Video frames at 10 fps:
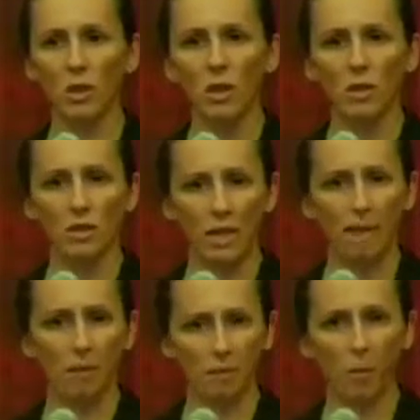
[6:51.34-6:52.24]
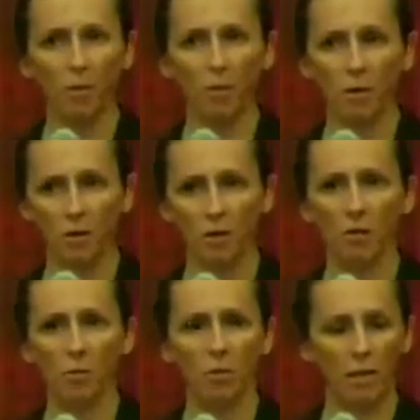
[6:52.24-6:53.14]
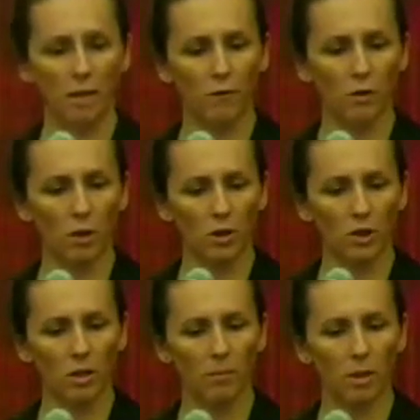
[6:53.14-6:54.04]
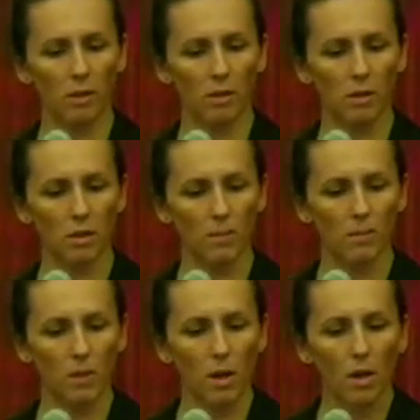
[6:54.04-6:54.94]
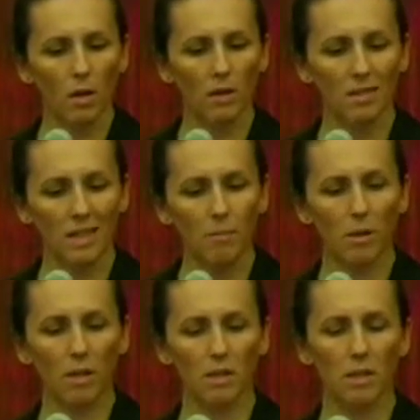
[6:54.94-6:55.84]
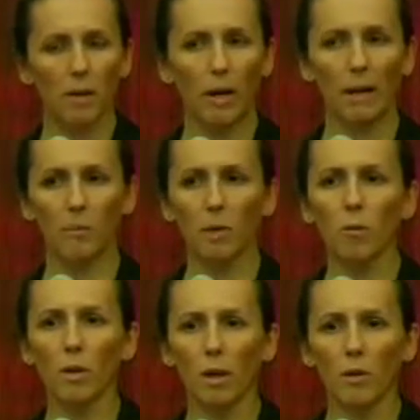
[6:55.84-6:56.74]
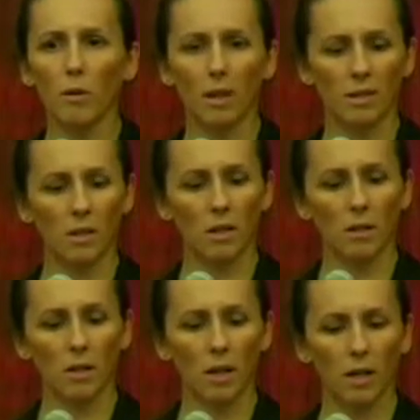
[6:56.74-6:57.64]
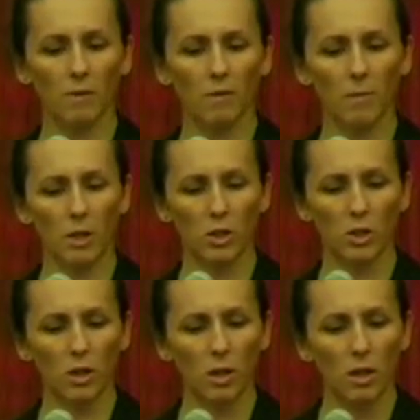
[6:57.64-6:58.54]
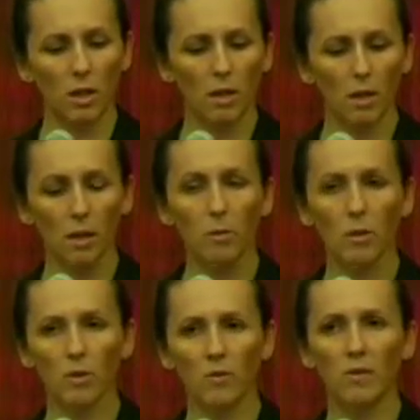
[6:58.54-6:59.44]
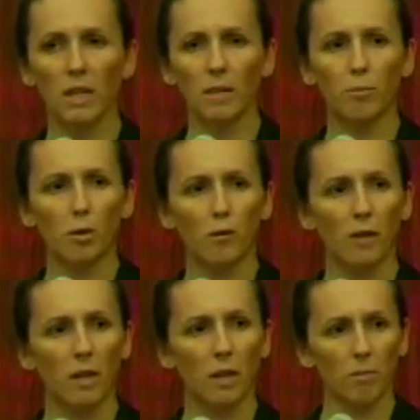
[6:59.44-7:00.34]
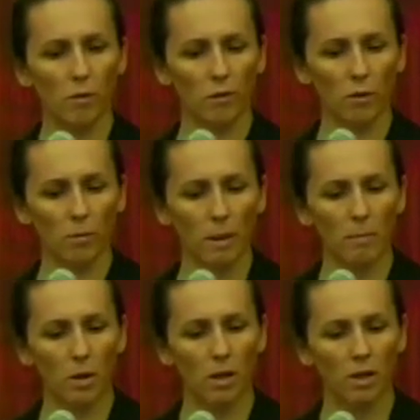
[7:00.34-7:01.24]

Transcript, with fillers: This happens both for consumers and for large enterprises. The same thing is now happening with other less clear-cut information, like the results of data profiling performed by marketing